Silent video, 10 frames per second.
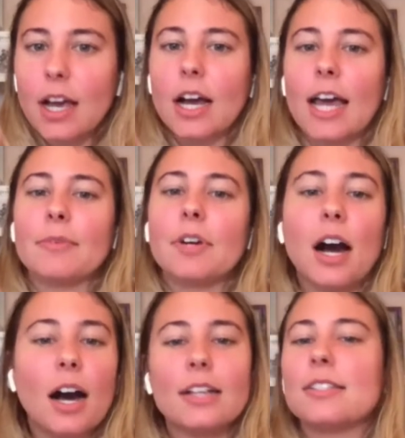i'm
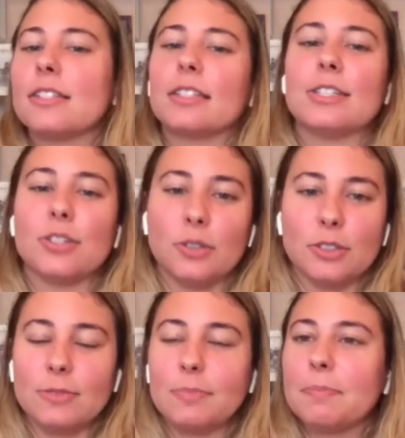constantly
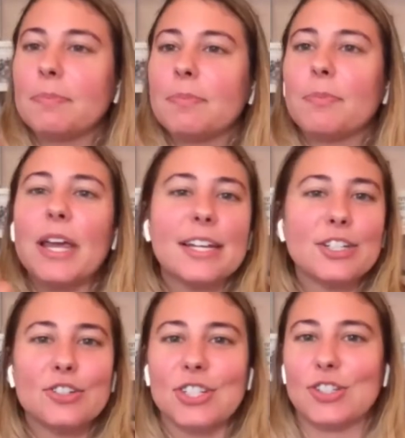told payton
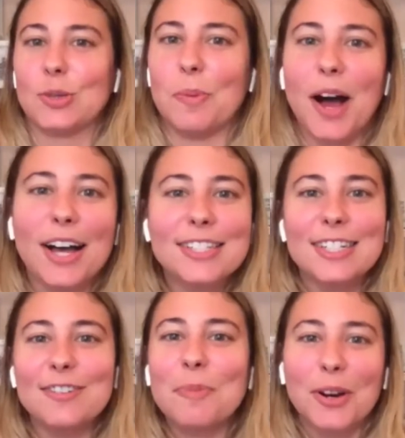you're such a
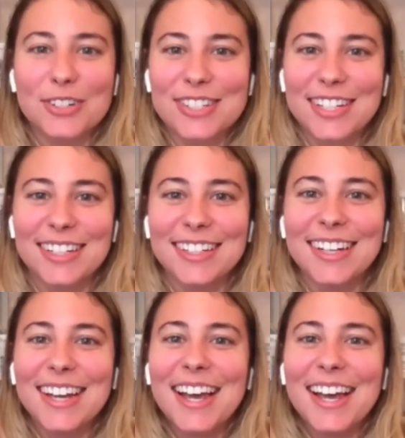positive person